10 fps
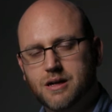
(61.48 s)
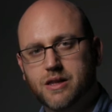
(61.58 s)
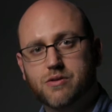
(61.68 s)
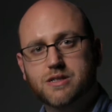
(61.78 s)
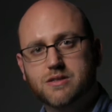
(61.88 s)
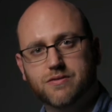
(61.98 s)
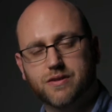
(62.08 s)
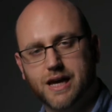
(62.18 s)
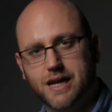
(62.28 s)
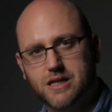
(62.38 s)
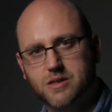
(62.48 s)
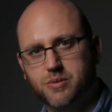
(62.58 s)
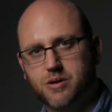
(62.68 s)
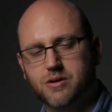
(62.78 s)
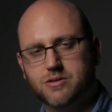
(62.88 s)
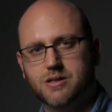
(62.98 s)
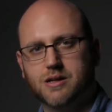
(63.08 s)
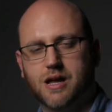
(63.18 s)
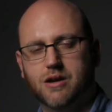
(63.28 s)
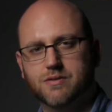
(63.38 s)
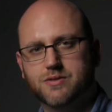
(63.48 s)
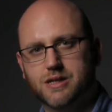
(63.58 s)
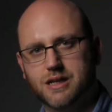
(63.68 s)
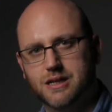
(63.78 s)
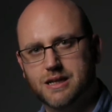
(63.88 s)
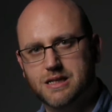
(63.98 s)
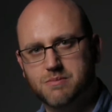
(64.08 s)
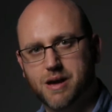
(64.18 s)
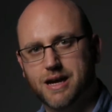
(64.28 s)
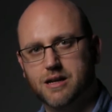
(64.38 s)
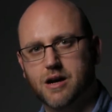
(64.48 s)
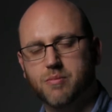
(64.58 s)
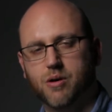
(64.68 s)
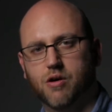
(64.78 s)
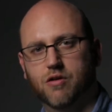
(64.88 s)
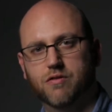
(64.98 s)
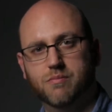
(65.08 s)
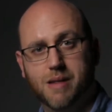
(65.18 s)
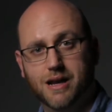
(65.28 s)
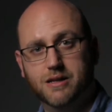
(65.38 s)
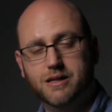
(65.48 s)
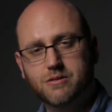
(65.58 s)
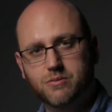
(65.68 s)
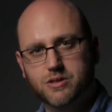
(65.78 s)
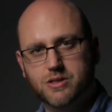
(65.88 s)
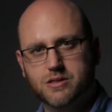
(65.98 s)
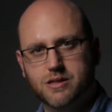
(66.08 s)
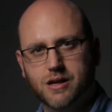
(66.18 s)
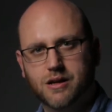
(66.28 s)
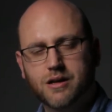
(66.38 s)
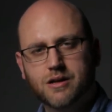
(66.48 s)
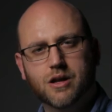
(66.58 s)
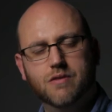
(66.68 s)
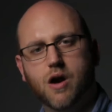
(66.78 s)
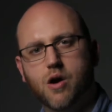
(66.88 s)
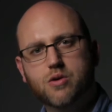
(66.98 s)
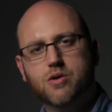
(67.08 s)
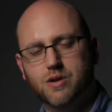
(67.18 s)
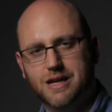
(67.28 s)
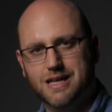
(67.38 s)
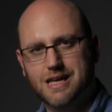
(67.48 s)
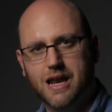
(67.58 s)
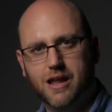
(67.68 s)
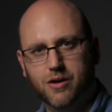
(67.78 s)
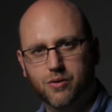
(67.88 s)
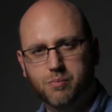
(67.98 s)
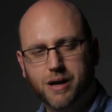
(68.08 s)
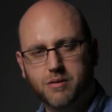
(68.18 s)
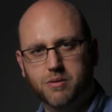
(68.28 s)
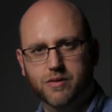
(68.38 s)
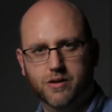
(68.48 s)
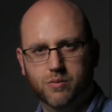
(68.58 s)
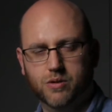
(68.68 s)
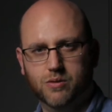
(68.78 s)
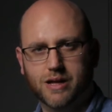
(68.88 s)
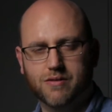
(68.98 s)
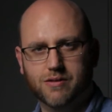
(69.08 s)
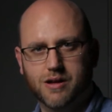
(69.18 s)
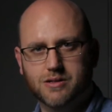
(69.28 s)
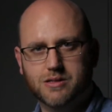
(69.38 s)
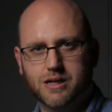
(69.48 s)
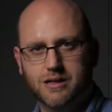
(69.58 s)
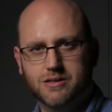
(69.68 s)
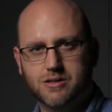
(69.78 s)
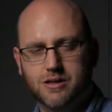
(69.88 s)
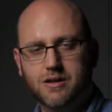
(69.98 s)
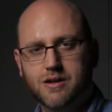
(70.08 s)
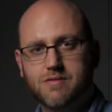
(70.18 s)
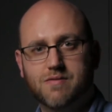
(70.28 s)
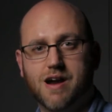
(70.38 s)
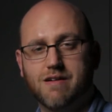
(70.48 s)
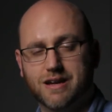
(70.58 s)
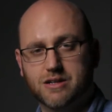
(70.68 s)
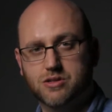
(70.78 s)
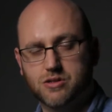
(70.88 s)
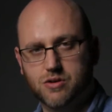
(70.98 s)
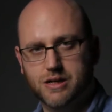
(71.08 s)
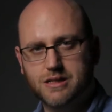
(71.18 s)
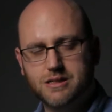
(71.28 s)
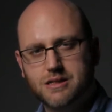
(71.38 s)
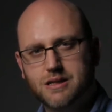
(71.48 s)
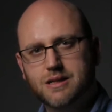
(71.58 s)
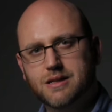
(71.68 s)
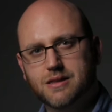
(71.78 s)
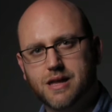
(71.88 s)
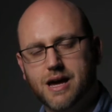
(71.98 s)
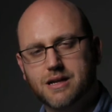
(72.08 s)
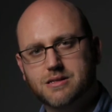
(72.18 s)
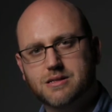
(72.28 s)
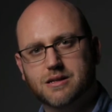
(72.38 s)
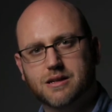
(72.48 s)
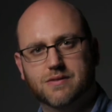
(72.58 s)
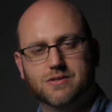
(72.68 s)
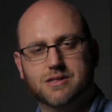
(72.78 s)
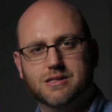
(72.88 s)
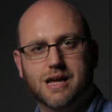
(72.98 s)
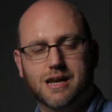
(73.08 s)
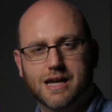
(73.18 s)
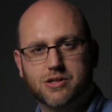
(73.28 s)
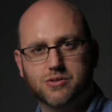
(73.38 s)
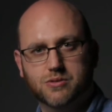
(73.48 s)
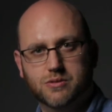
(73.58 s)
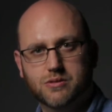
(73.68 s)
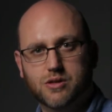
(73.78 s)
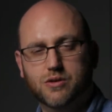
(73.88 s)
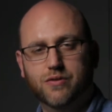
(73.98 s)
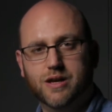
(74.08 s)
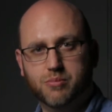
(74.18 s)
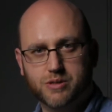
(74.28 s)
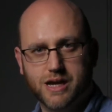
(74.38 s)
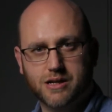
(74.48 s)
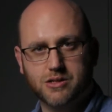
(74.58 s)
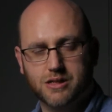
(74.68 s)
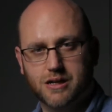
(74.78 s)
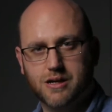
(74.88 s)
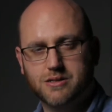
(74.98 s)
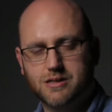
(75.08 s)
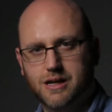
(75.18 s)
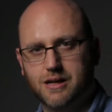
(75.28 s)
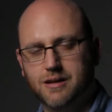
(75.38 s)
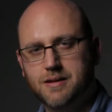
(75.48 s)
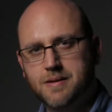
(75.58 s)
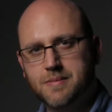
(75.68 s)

And the reason for that is because the colour of skin is made up of melanin, which is the kind of ochery yellow pigment that we all have in our skin to varying degrees, that gives us that natural UV protection in our skin.